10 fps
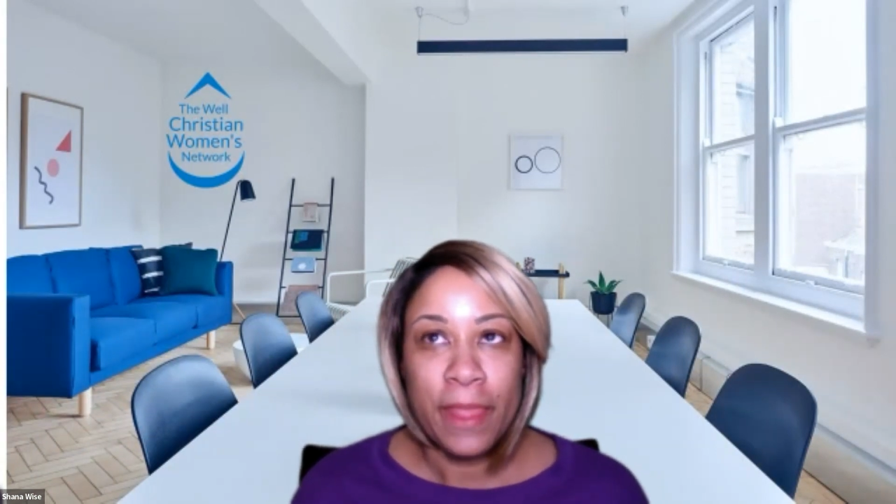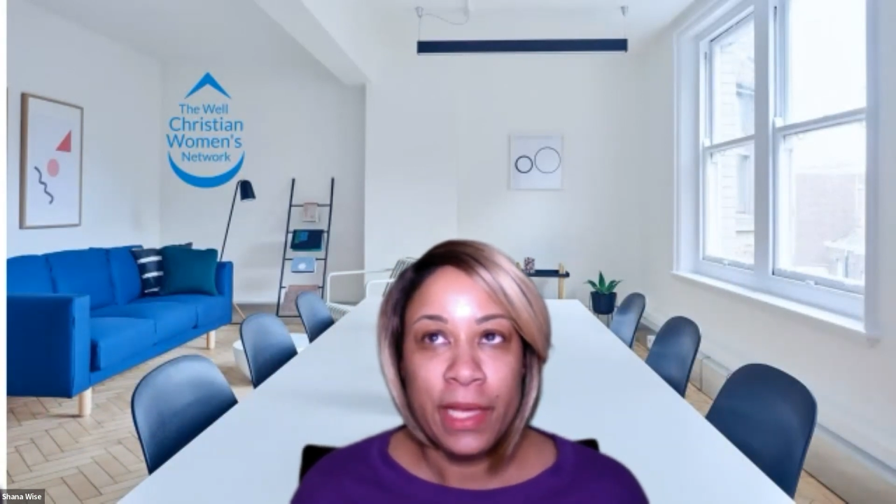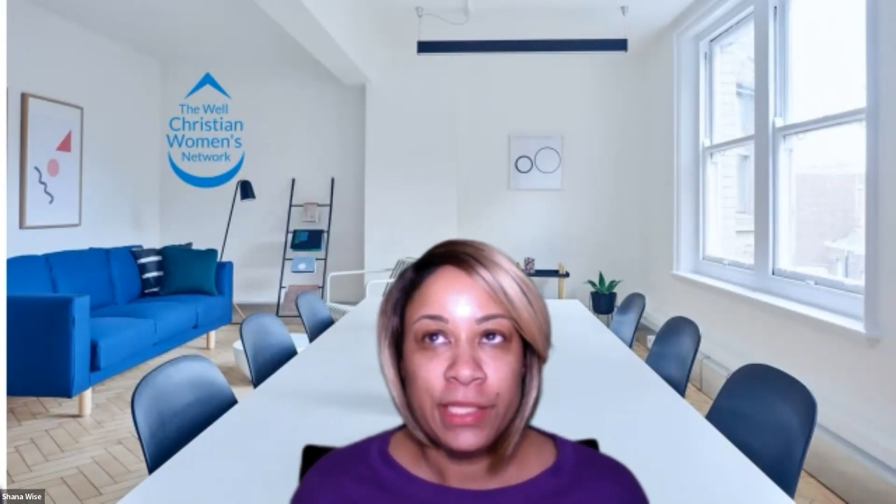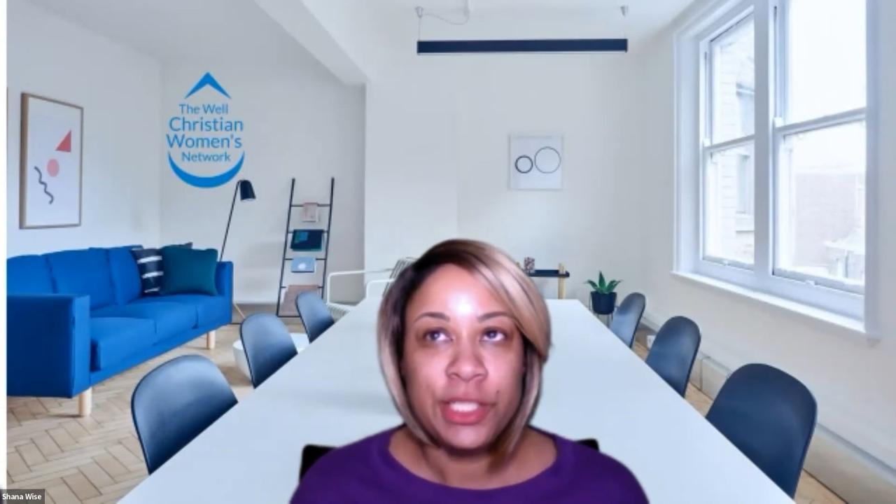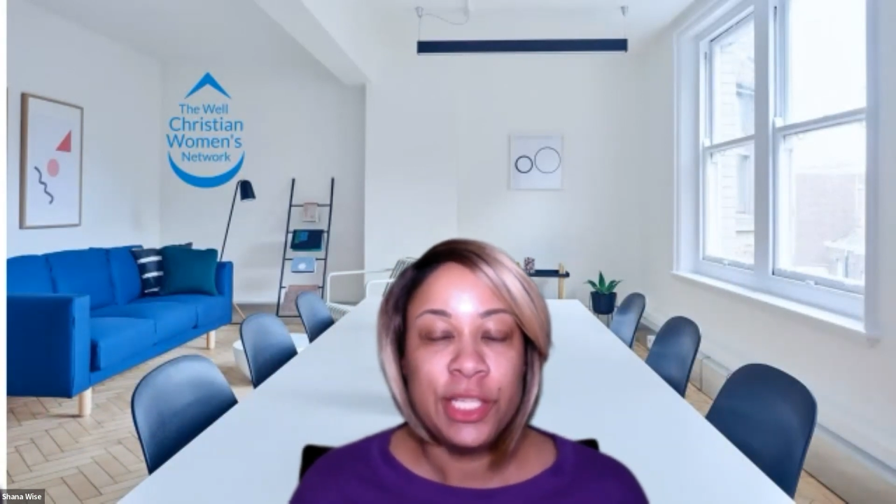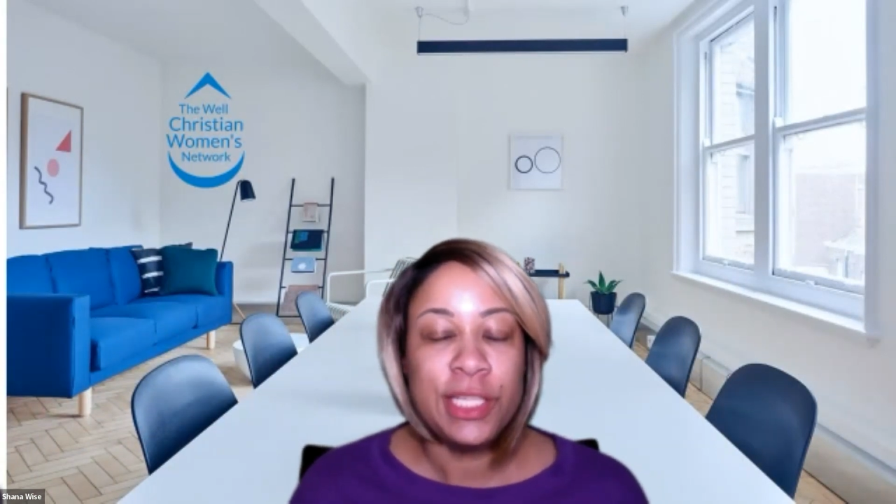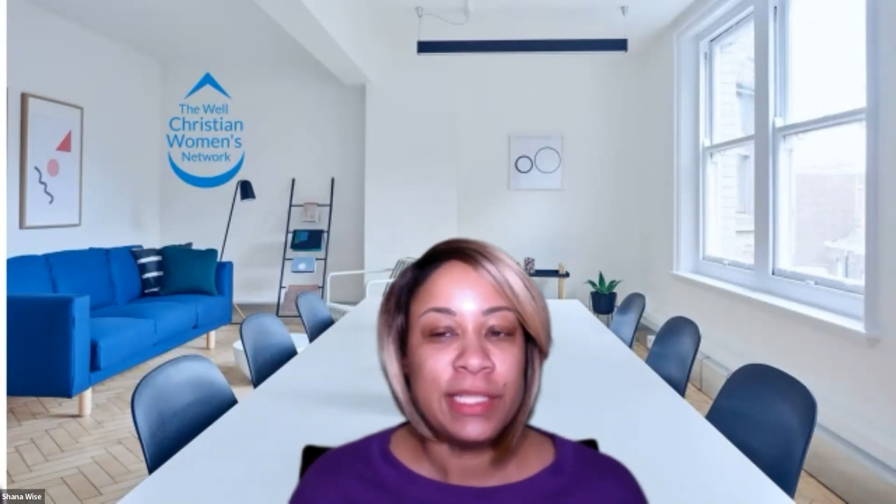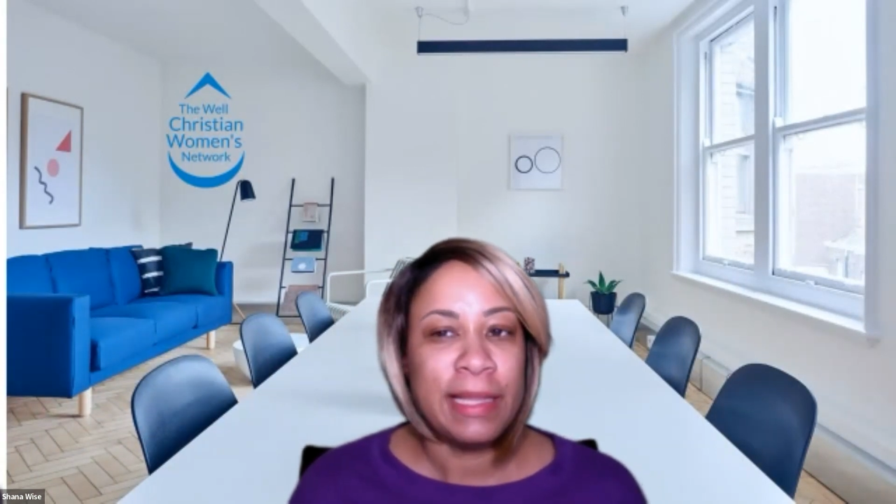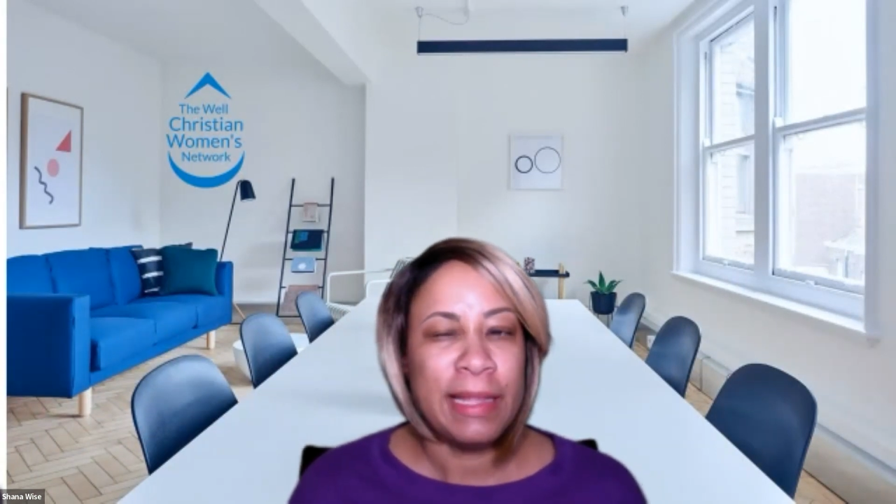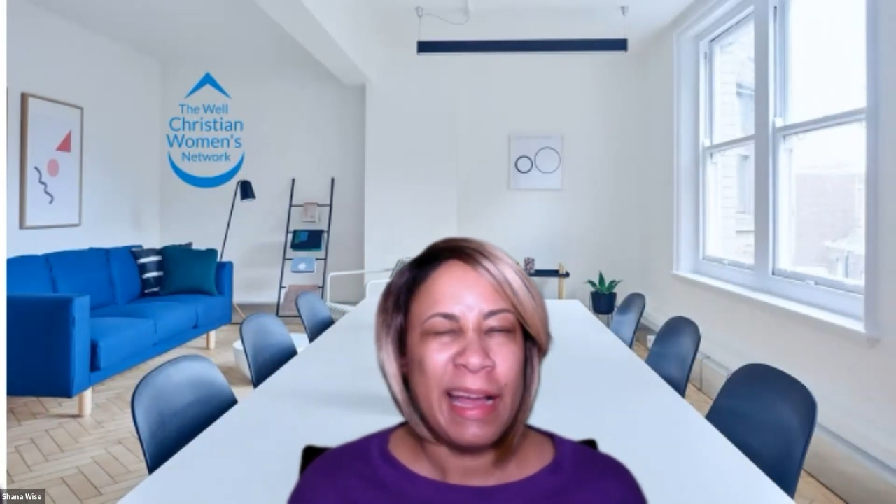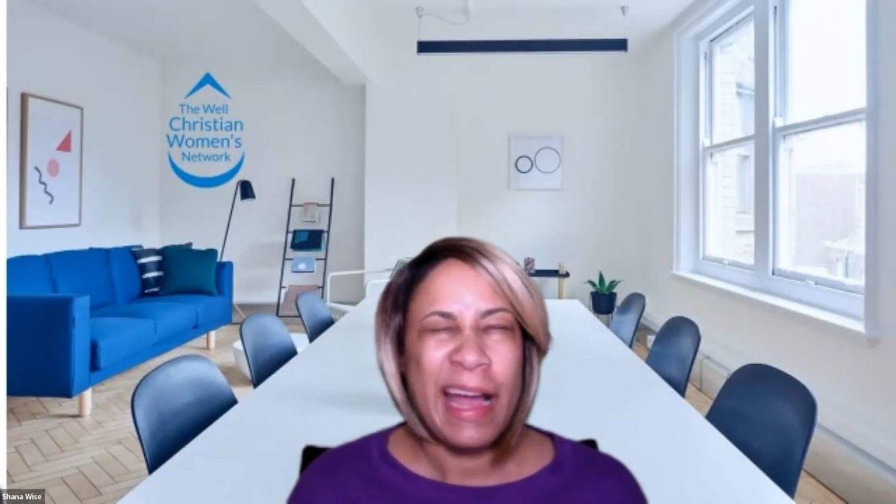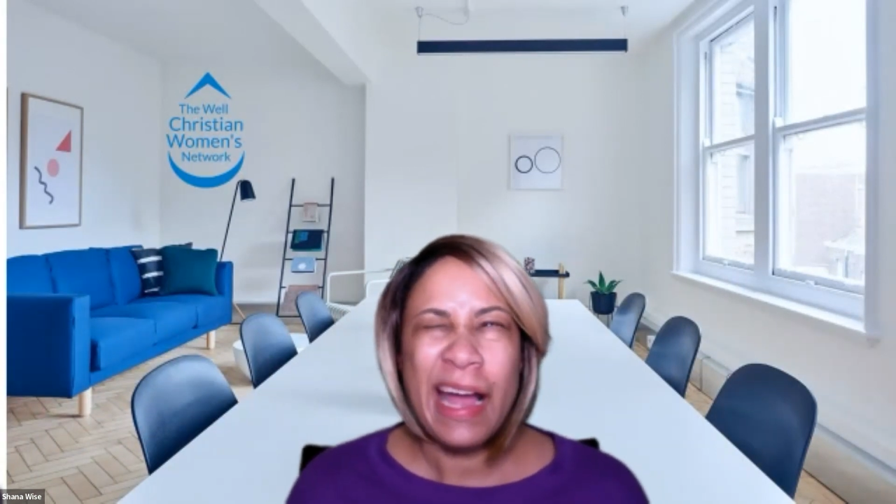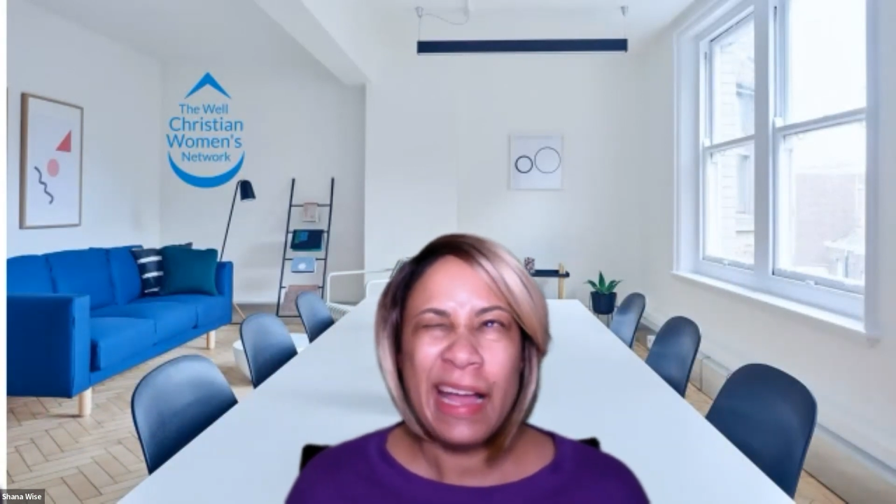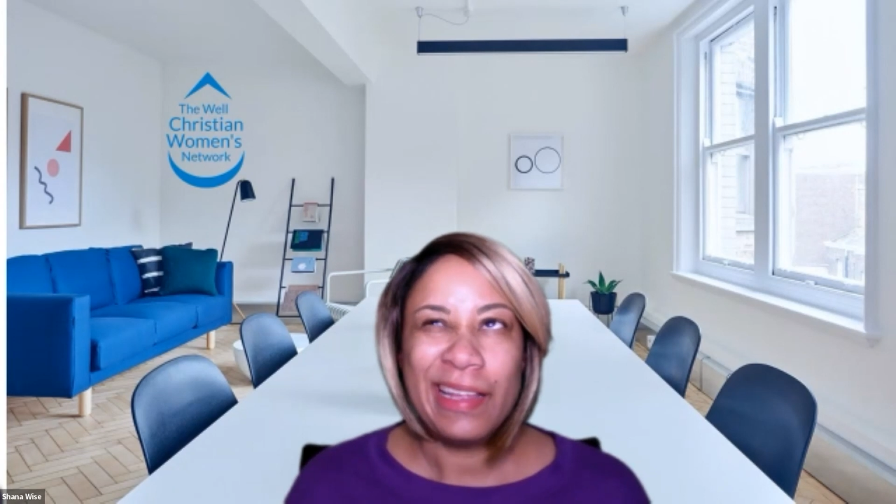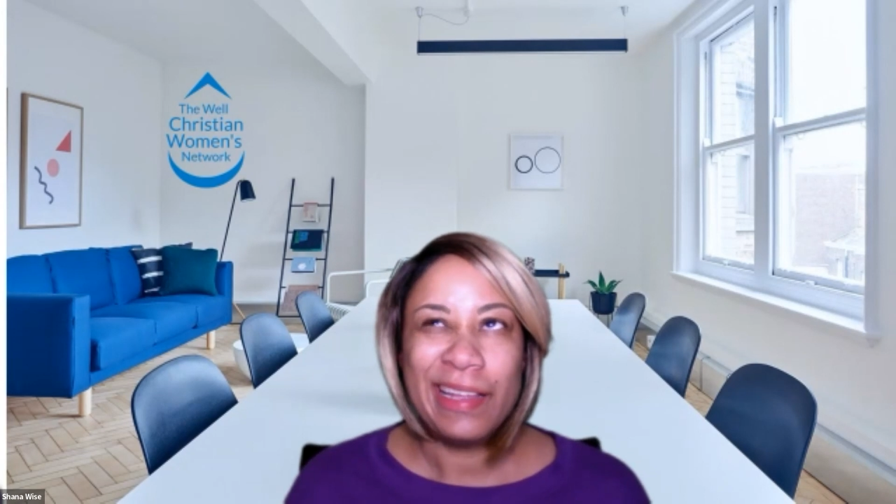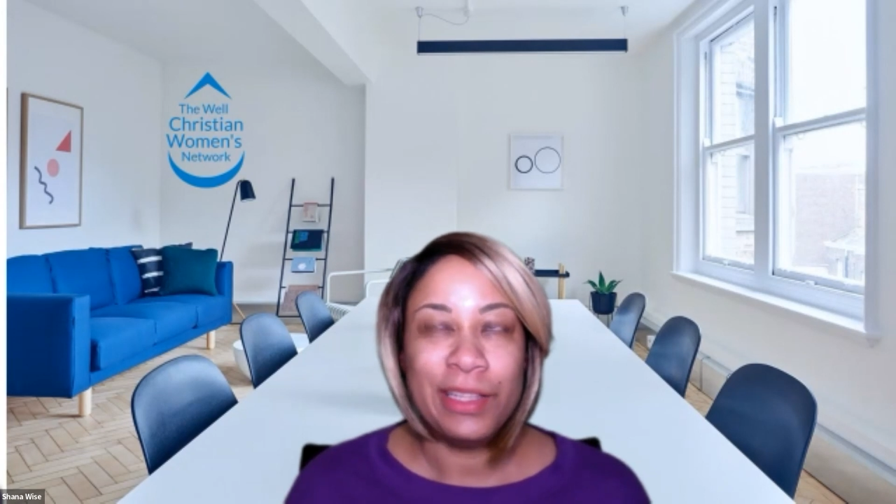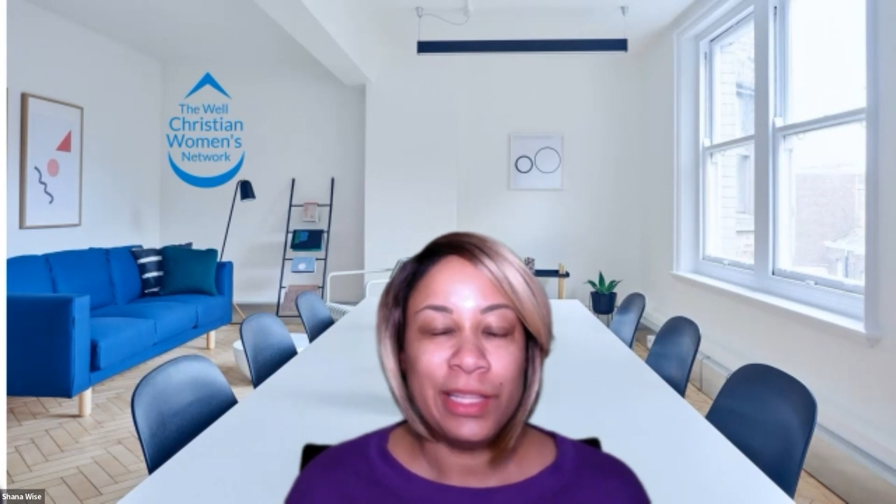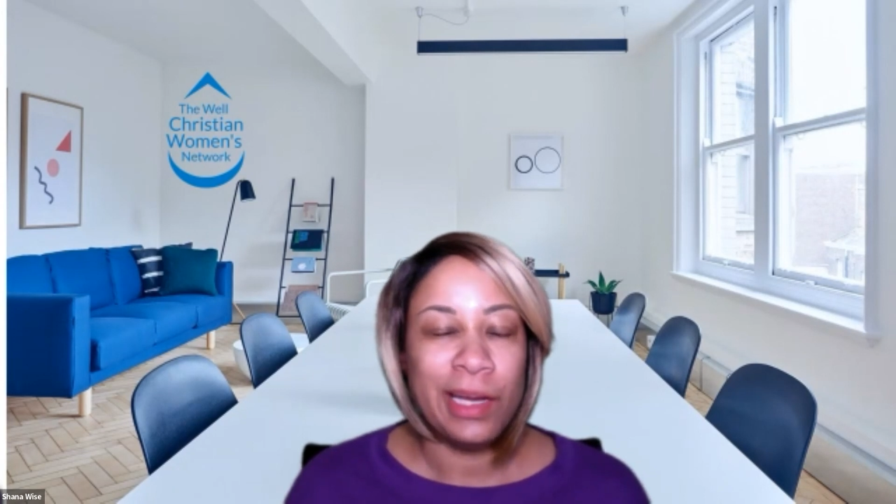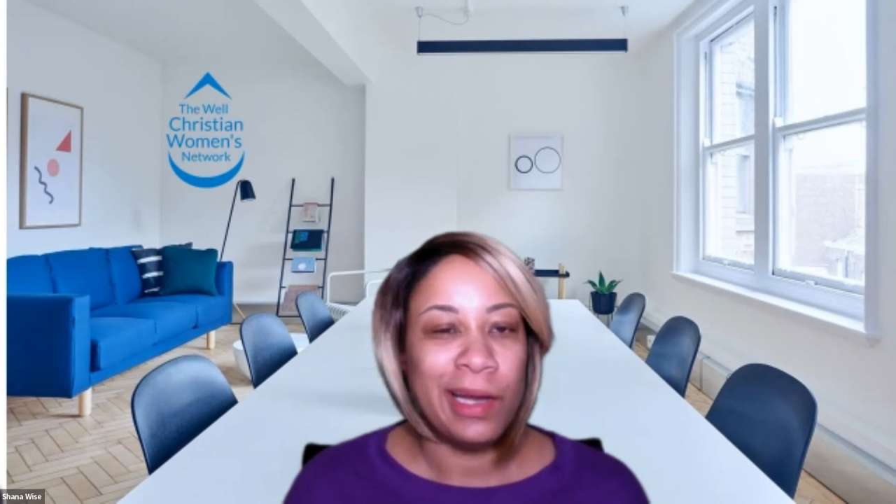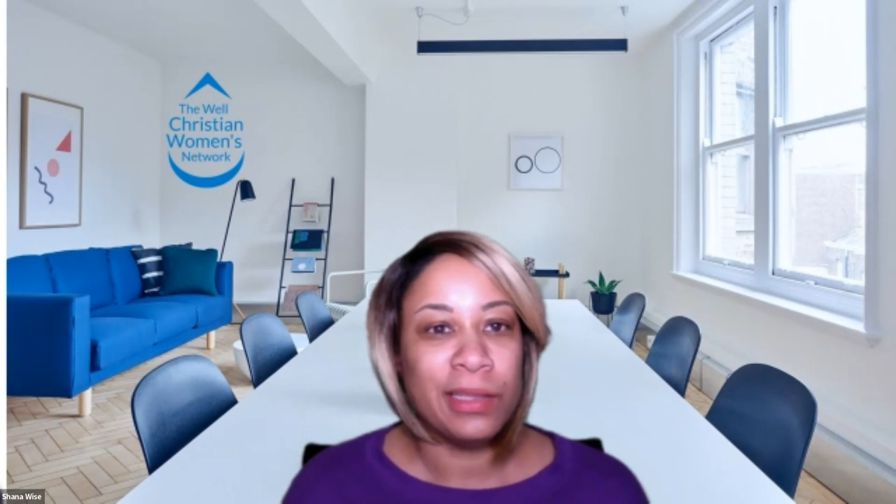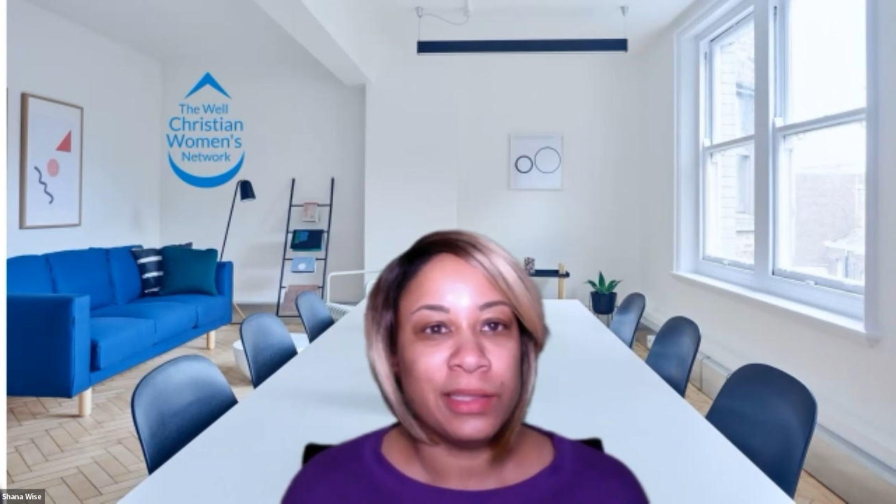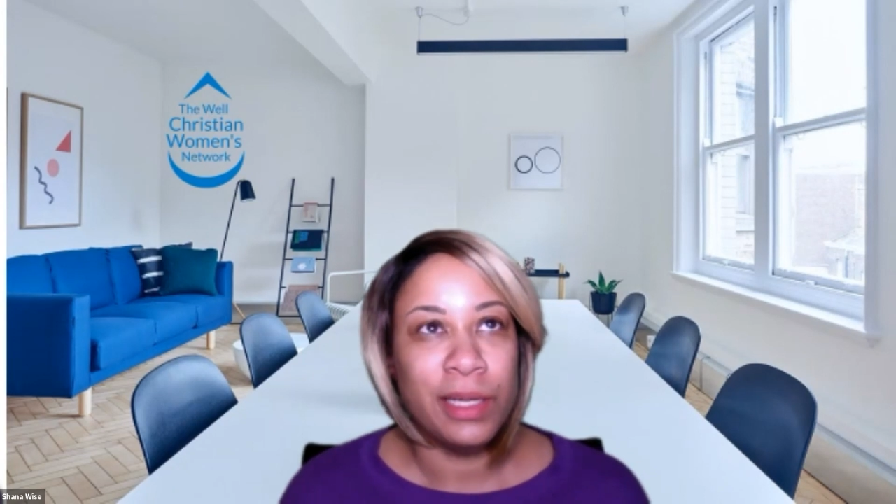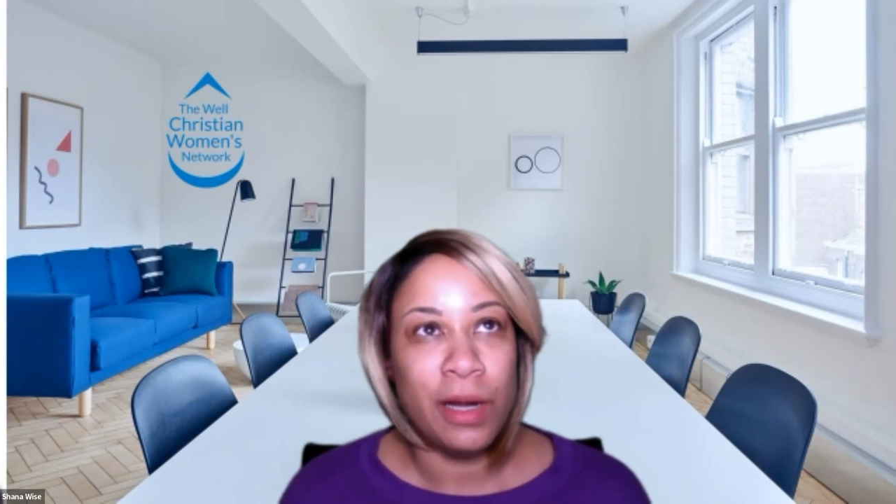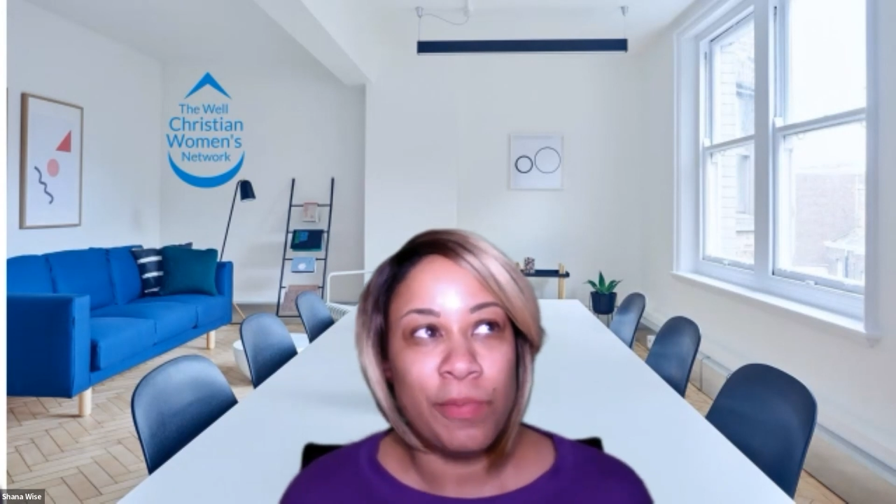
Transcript: it's just the